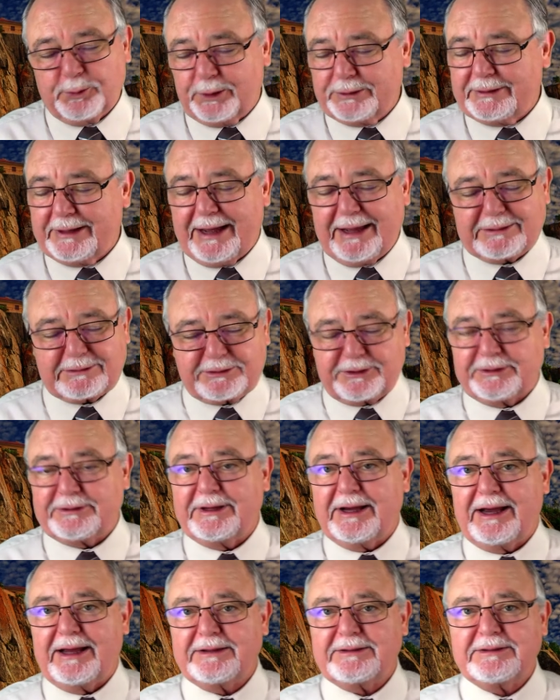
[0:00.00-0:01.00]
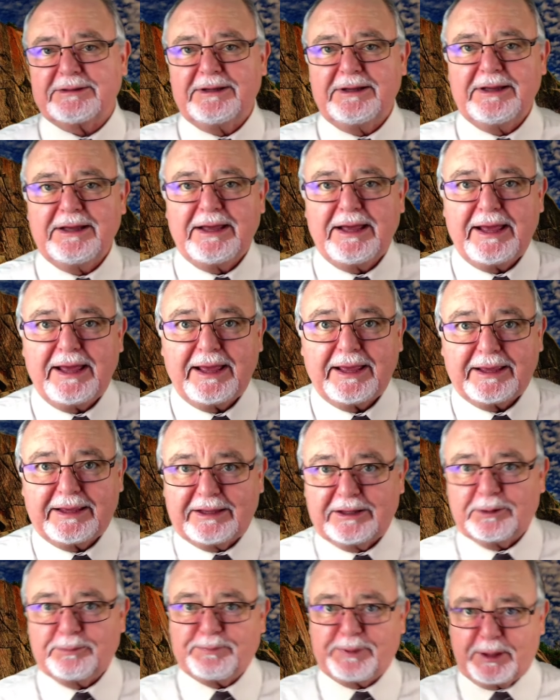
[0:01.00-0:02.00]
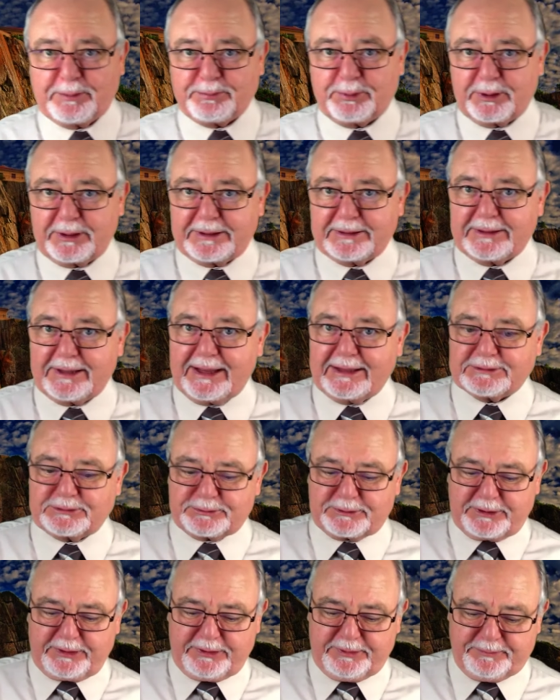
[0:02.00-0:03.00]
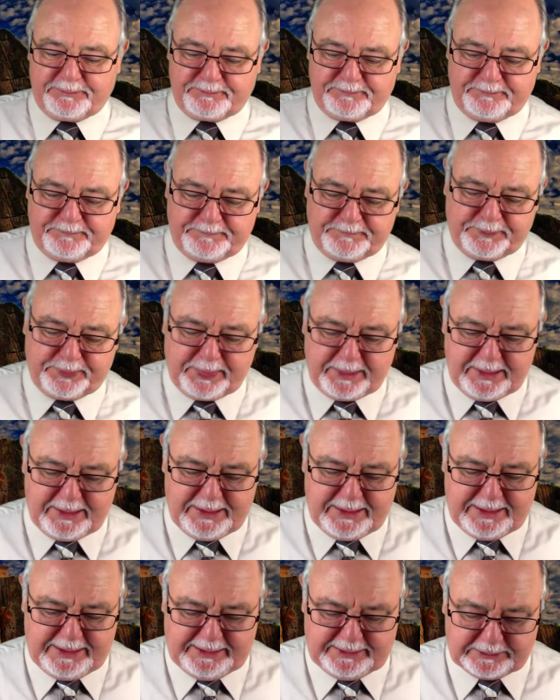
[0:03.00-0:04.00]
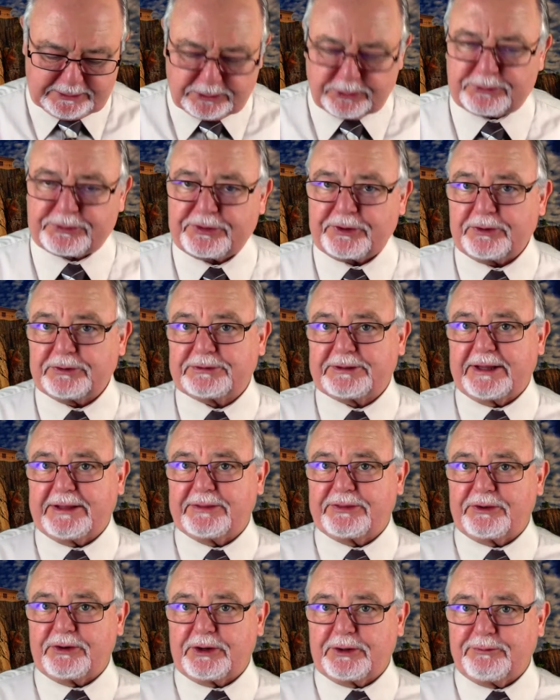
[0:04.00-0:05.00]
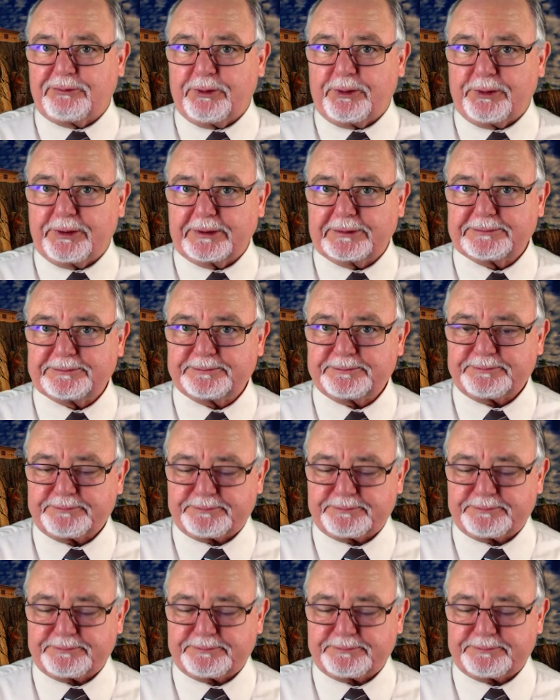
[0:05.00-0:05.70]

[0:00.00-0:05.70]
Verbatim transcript: would not, could not heal people in Nazareth. Luke thirteen thirty-four.